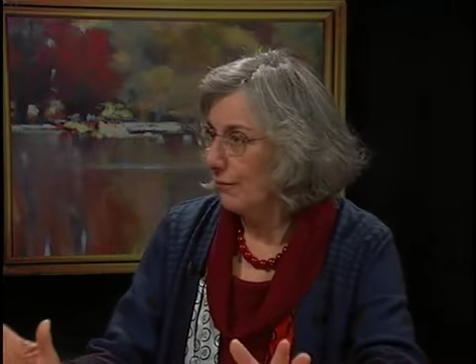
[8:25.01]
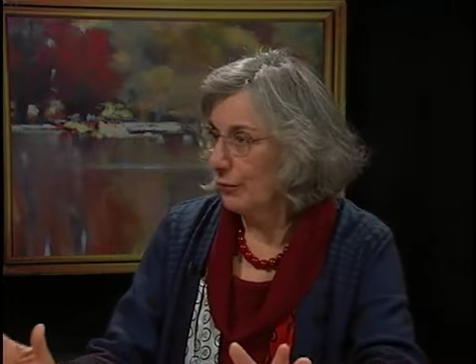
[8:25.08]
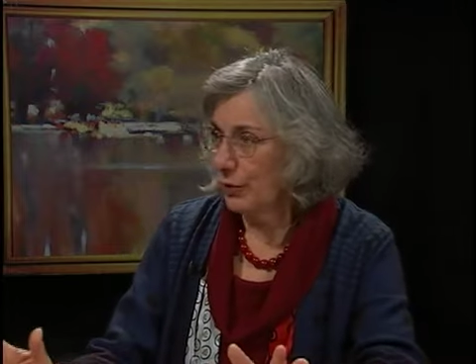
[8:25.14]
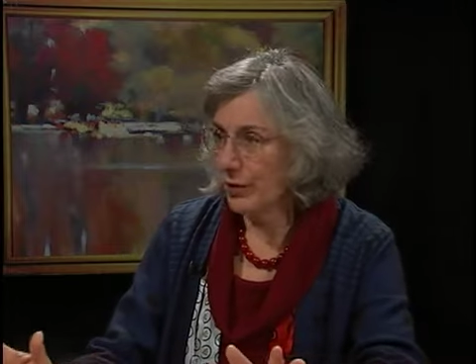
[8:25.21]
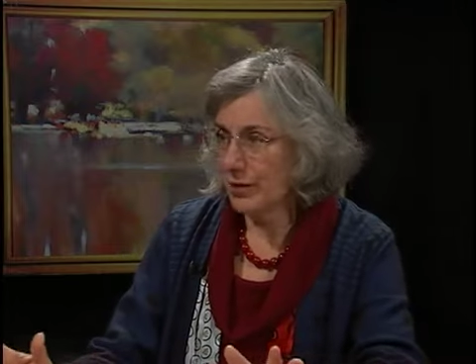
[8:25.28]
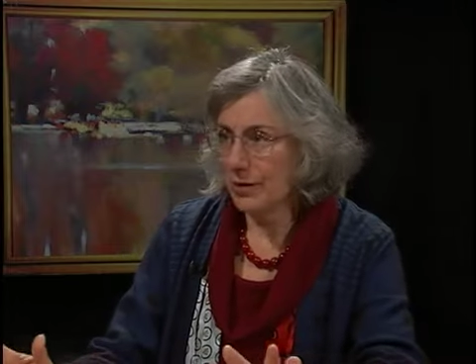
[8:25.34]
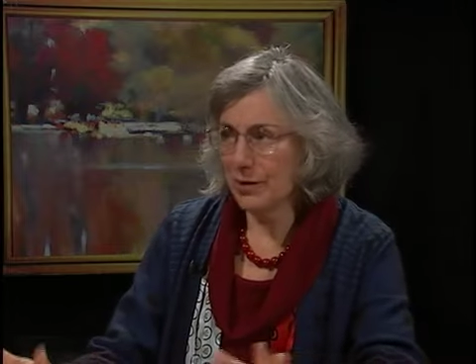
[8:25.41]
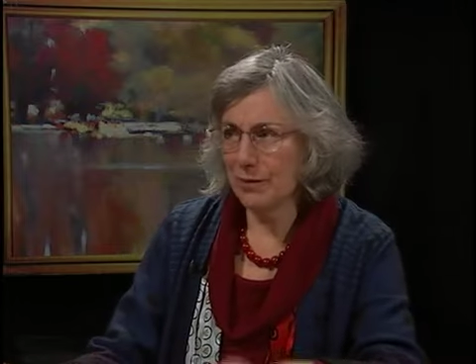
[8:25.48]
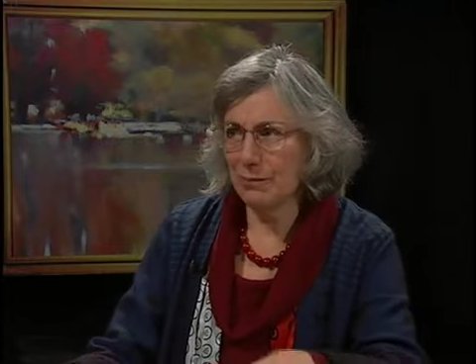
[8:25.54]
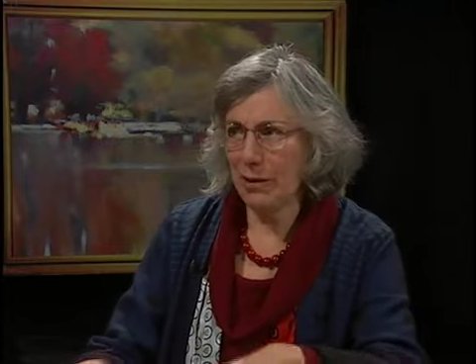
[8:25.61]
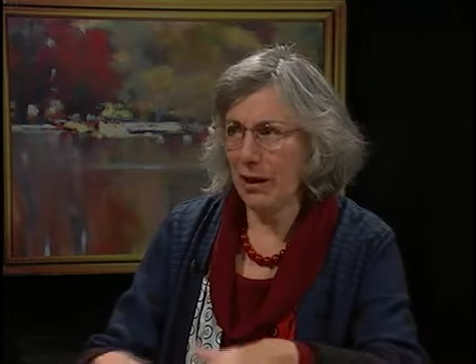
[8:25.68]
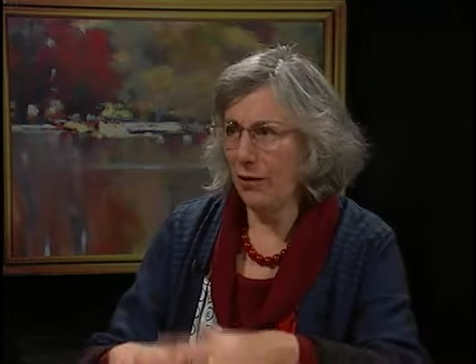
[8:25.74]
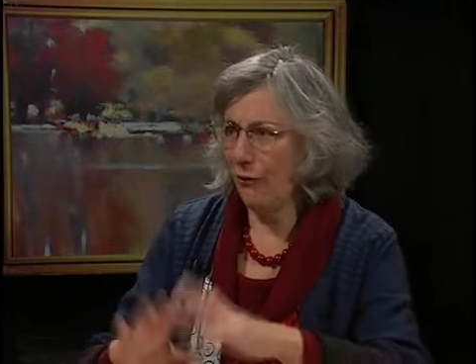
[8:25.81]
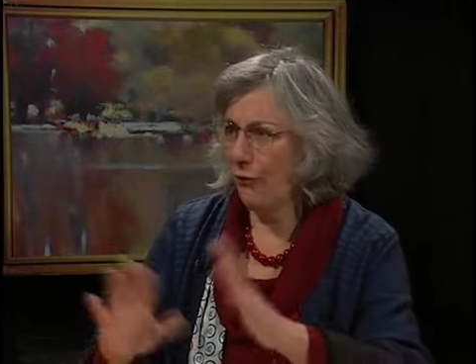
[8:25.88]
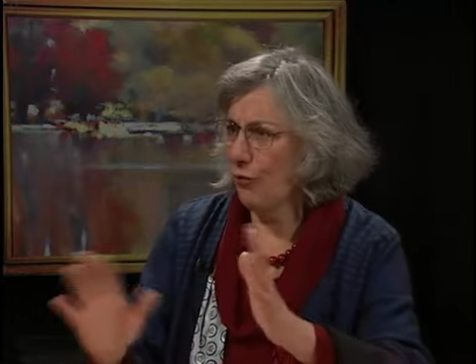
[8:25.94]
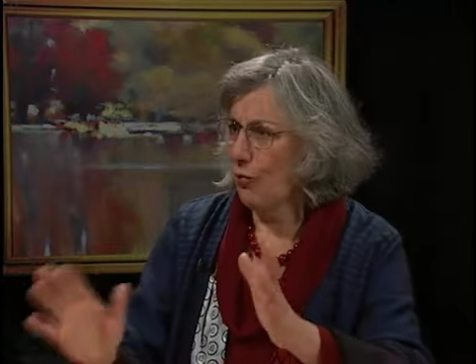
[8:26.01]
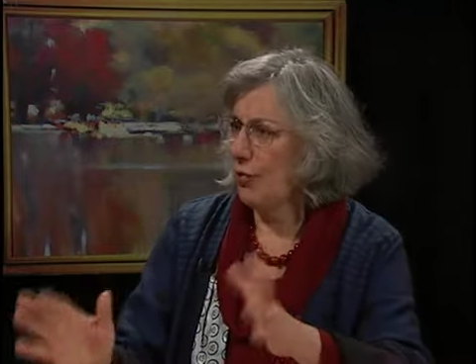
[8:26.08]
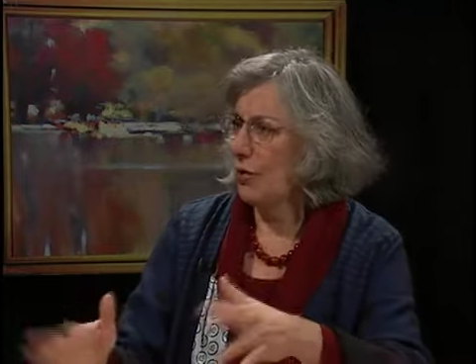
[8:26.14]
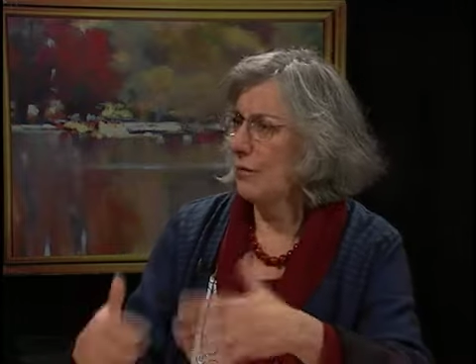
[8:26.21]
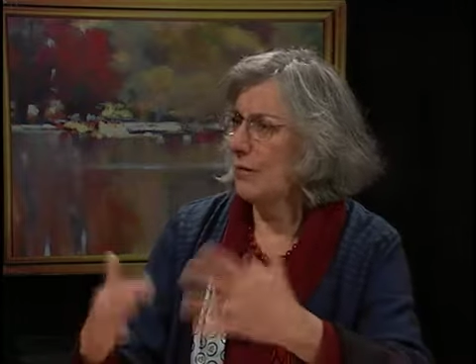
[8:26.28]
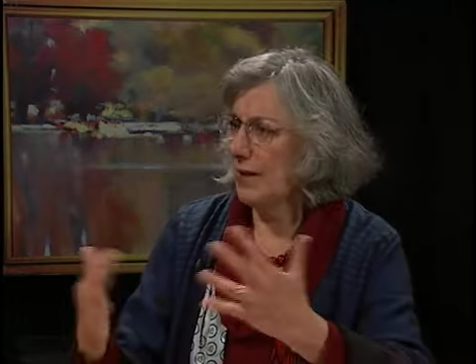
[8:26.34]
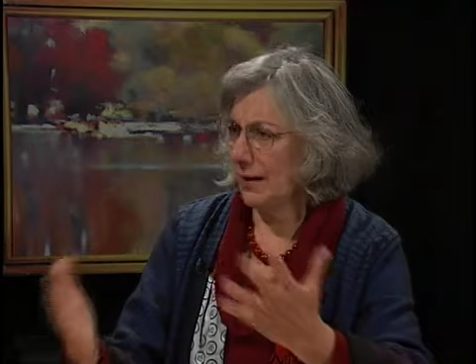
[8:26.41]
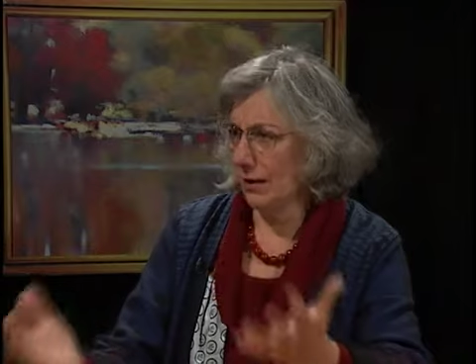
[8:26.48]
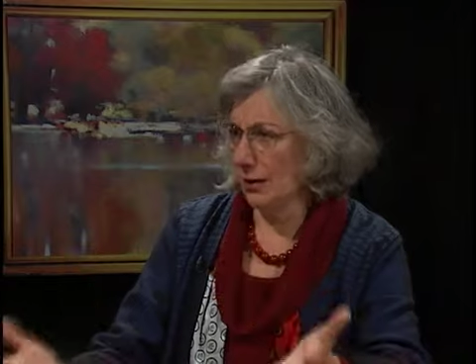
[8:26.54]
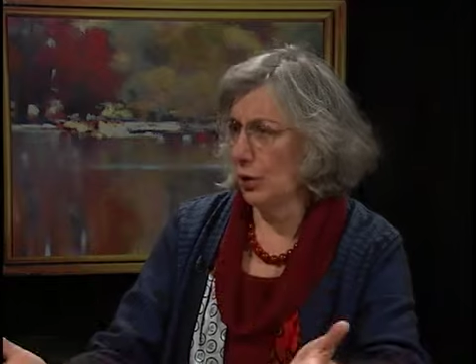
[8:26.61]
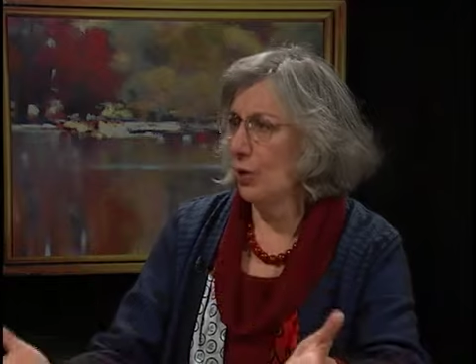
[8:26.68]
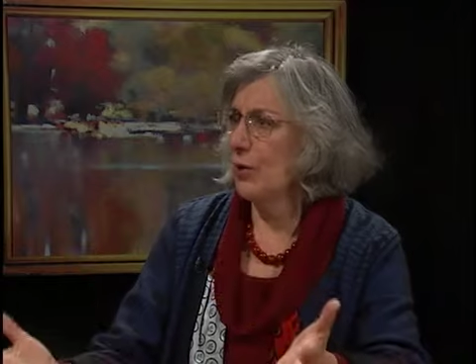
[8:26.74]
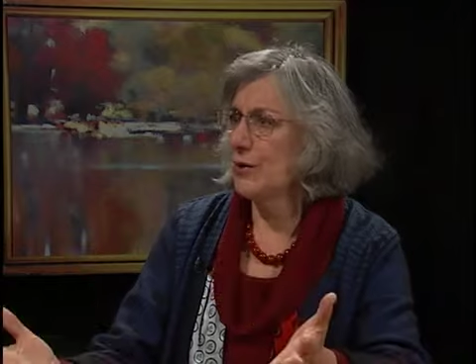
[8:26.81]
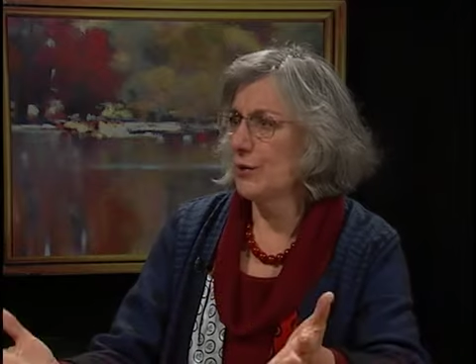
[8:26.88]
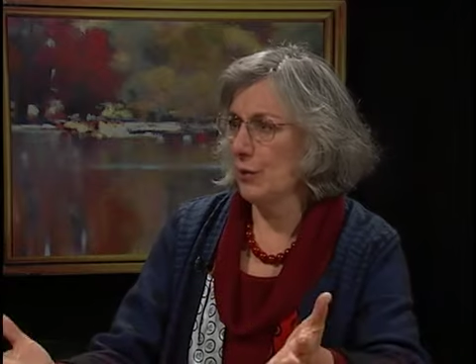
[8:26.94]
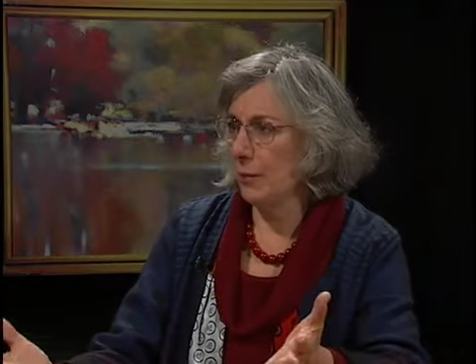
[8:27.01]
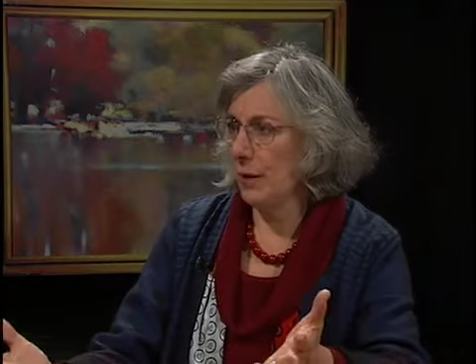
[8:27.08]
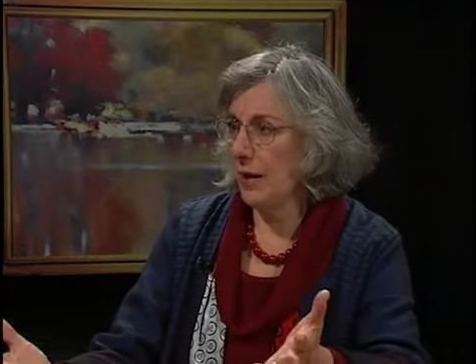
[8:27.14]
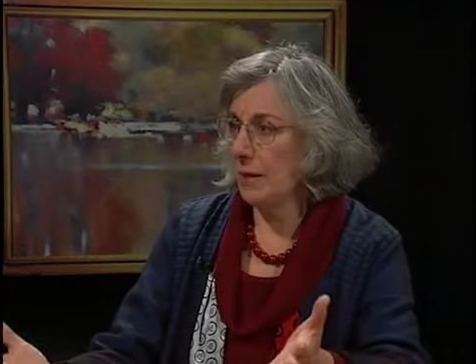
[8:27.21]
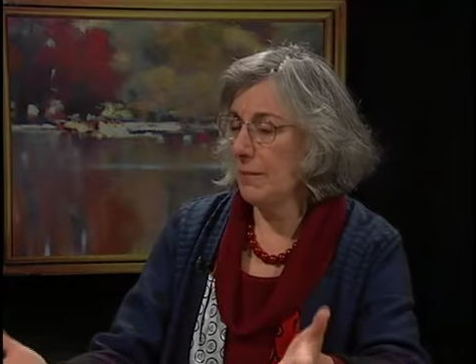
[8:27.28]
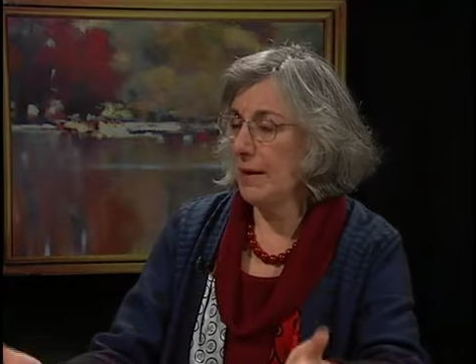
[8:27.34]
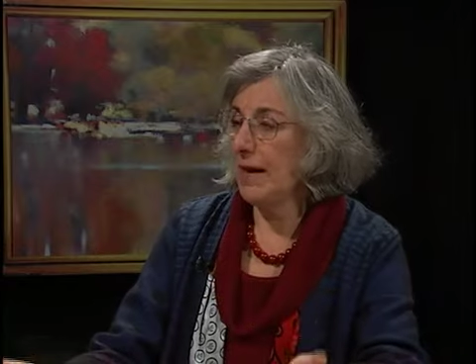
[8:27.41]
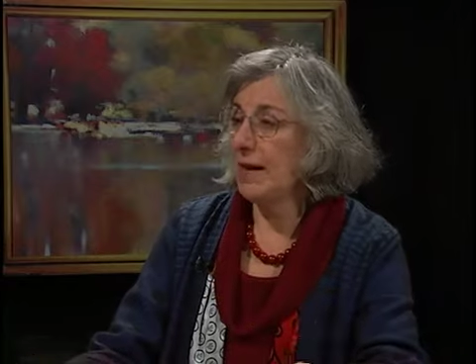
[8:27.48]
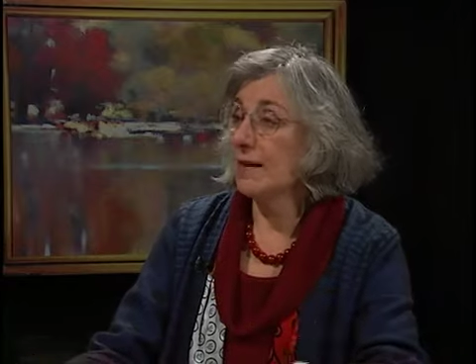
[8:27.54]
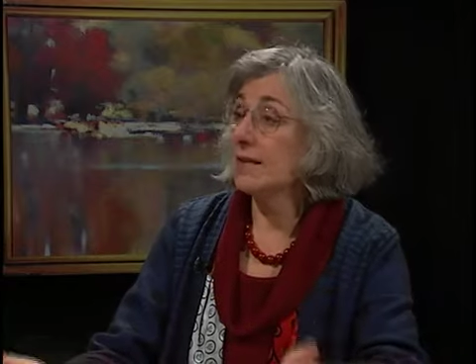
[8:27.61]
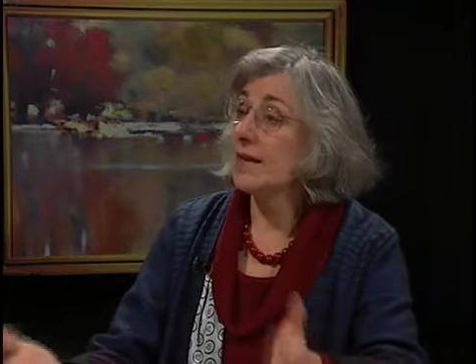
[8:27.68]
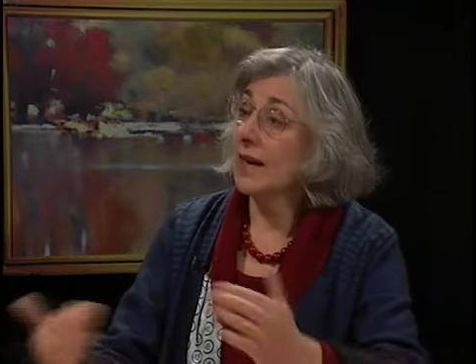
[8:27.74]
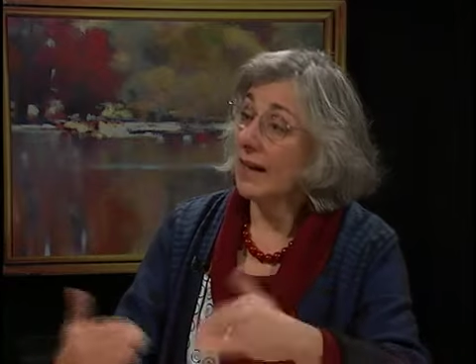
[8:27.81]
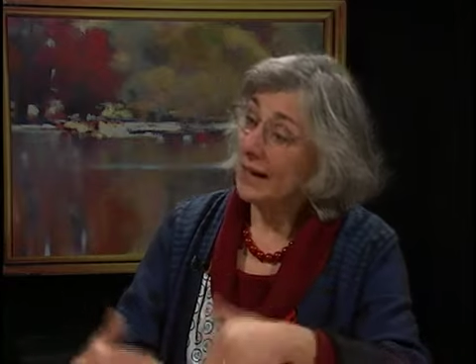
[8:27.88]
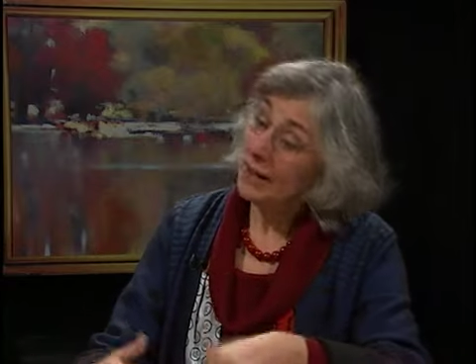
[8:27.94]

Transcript: was being formed and the laws are being passed.